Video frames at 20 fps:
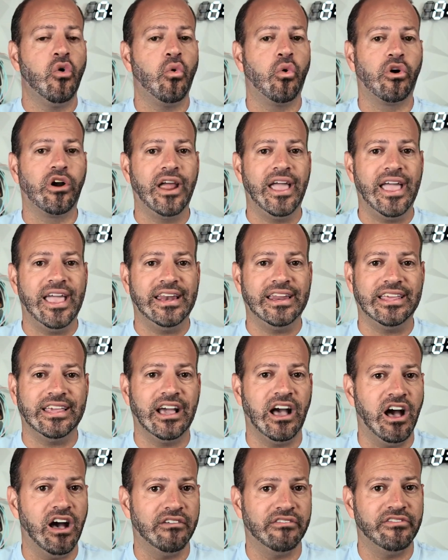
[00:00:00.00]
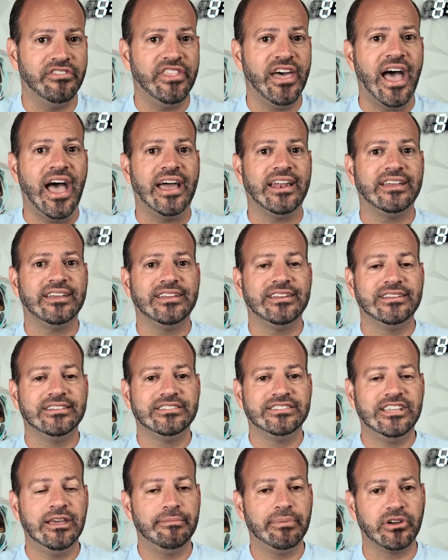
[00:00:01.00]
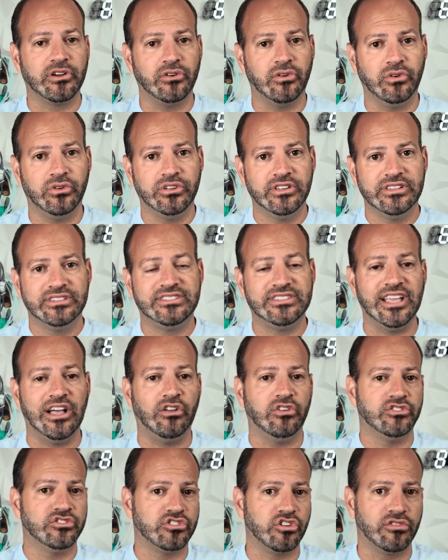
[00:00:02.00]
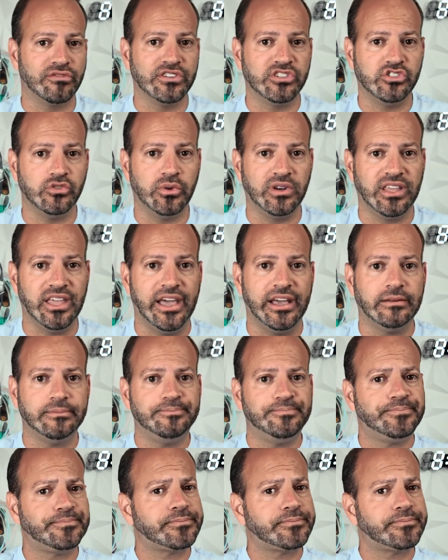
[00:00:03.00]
or any of that typical cell service you would get.